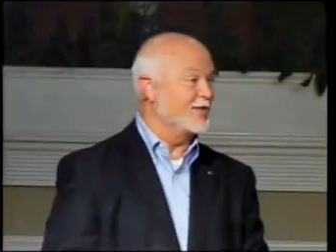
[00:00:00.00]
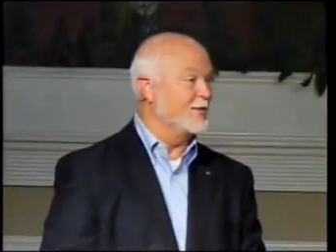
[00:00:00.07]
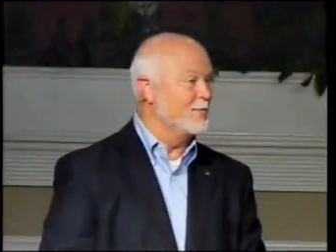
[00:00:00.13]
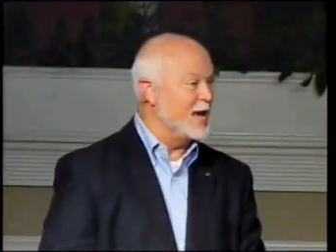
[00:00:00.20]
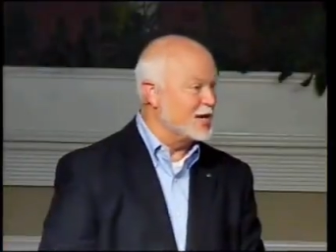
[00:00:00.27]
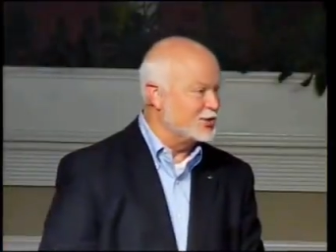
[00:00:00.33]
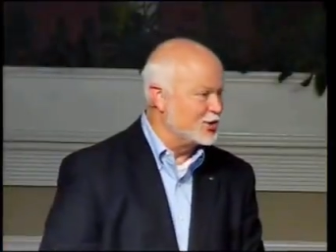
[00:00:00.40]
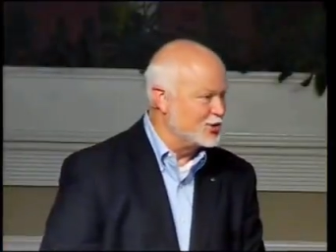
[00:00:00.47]
the
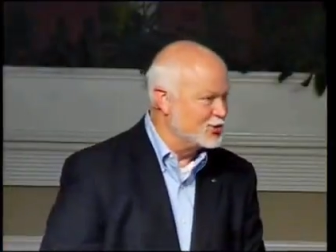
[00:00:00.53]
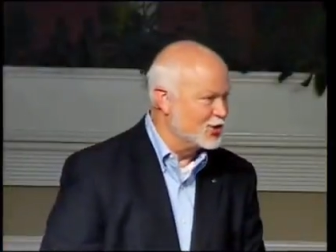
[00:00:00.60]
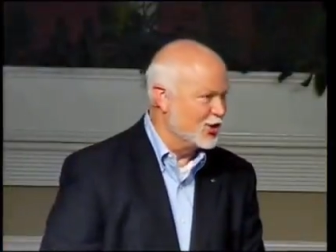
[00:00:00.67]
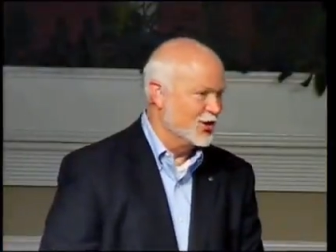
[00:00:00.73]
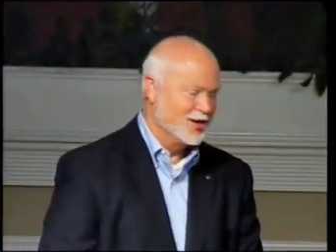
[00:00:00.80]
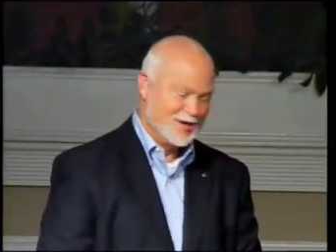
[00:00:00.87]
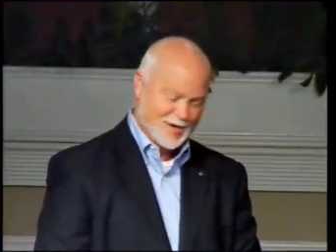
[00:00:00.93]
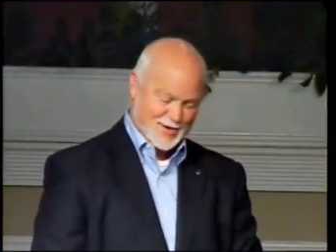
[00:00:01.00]
messenger
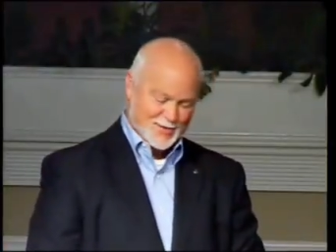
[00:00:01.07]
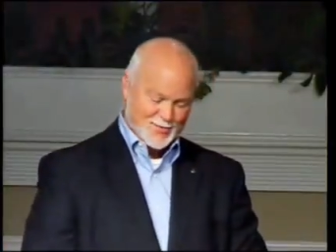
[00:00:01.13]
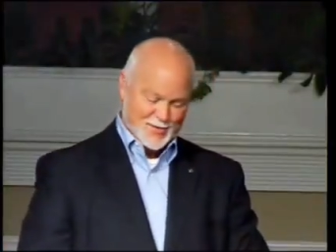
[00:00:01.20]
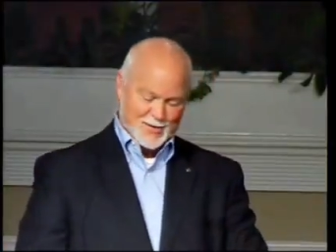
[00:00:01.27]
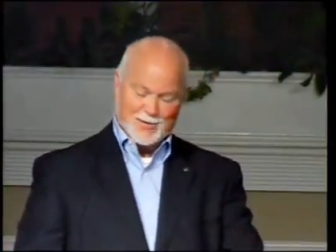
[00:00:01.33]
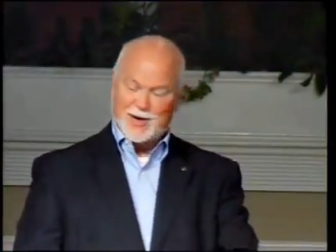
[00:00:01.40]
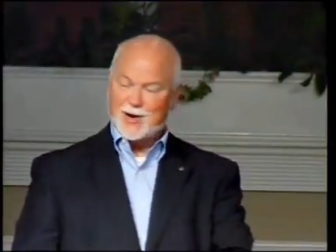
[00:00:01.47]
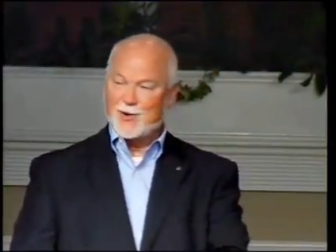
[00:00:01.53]

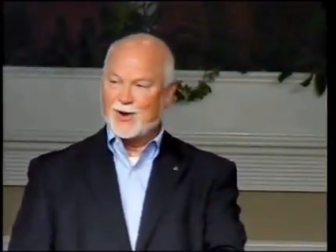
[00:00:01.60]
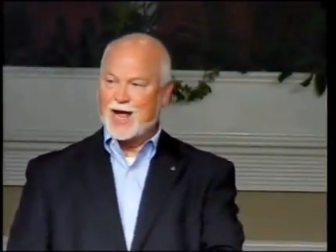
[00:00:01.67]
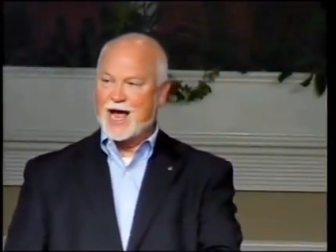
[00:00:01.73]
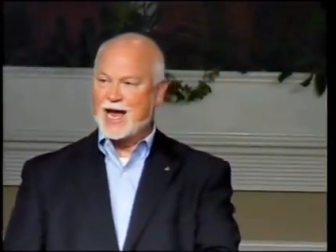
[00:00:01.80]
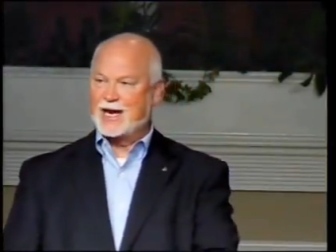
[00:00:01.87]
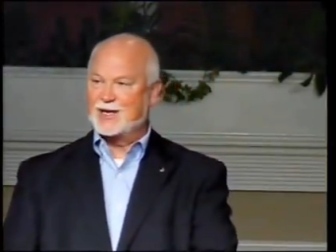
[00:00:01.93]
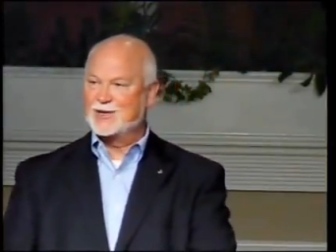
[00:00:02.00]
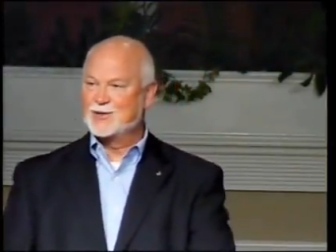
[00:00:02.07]
when we don't
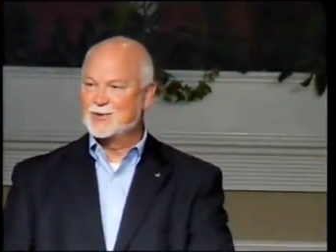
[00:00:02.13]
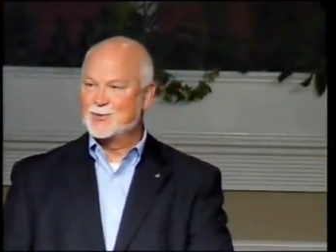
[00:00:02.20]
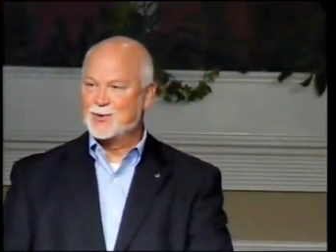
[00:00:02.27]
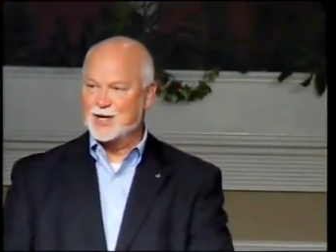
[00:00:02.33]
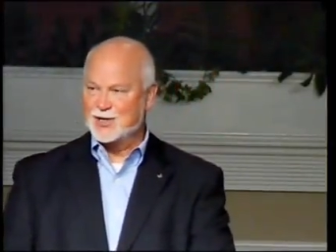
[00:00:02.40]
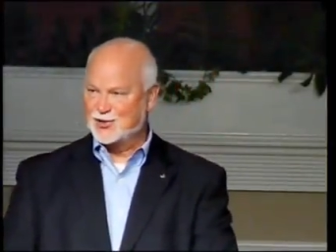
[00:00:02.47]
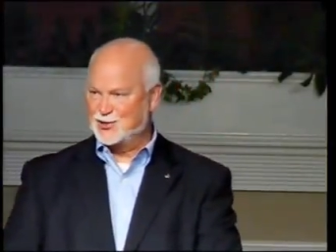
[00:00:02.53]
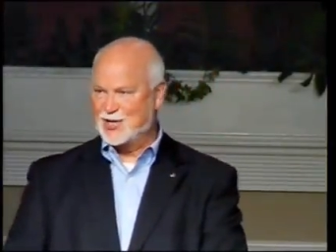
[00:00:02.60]
like
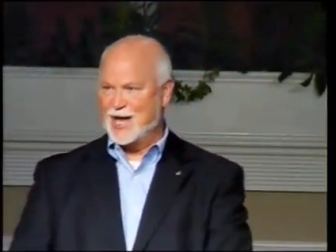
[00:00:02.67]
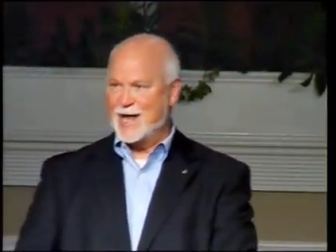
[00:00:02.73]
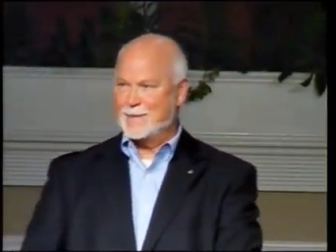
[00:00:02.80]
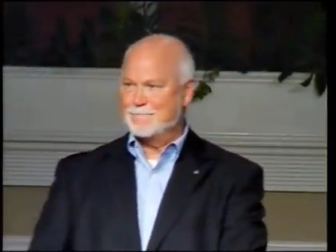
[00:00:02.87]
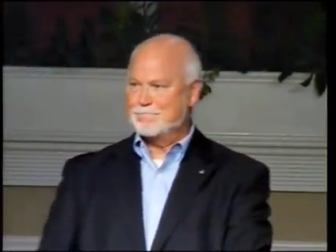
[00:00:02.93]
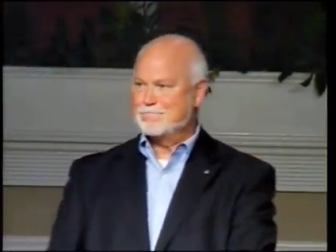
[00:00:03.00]
what is said.